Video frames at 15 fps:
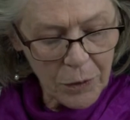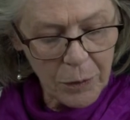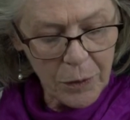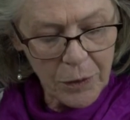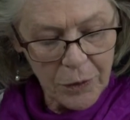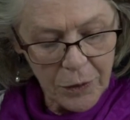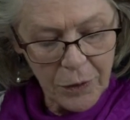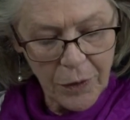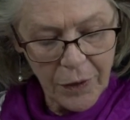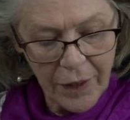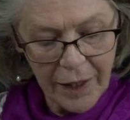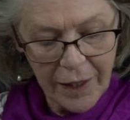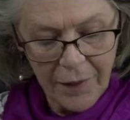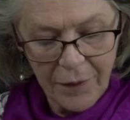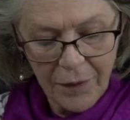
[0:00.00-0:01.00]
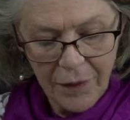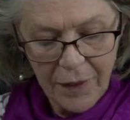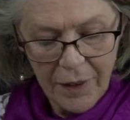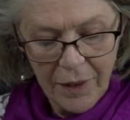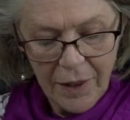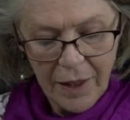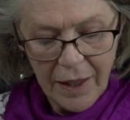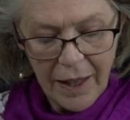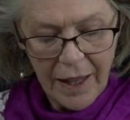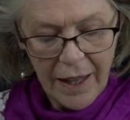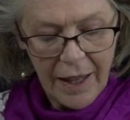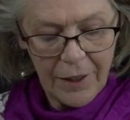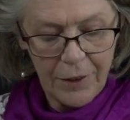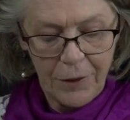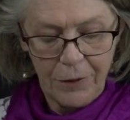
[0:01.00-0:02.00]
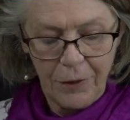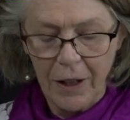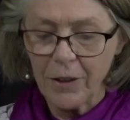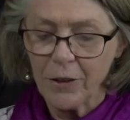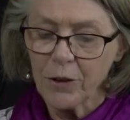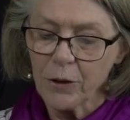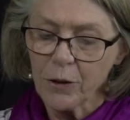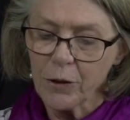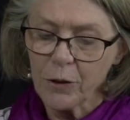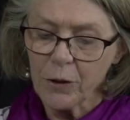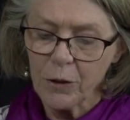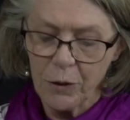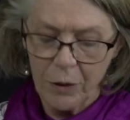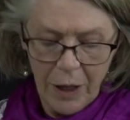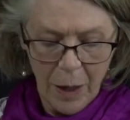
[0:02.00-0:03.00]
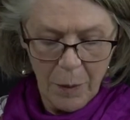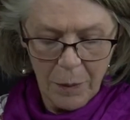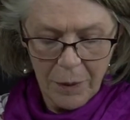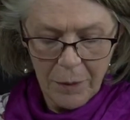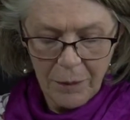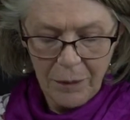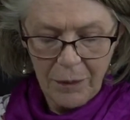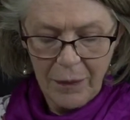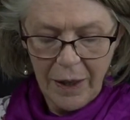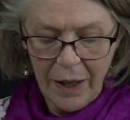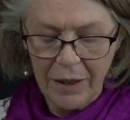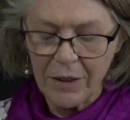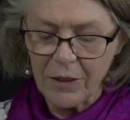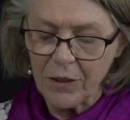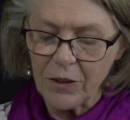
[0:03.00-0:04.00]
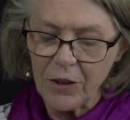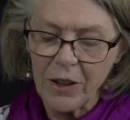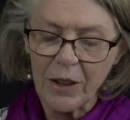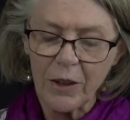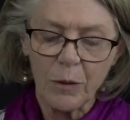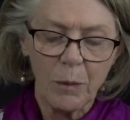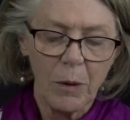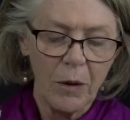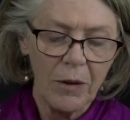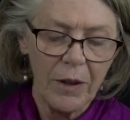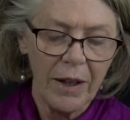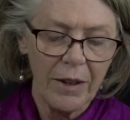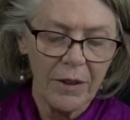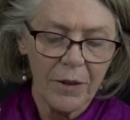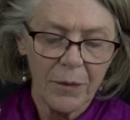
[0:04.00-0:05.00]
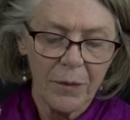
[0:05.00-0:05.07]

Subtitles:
was still there, his face all screwed up and his cheeks blown out.